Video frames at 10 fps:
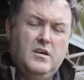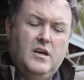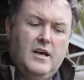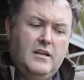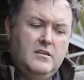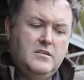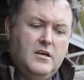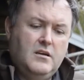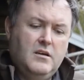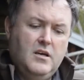
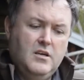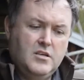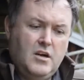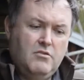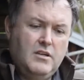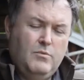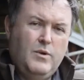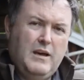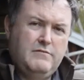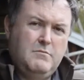And currently we
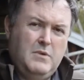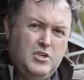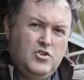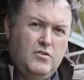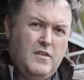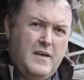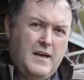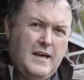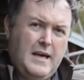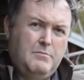have to make sure that that
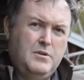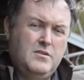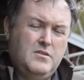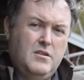happens,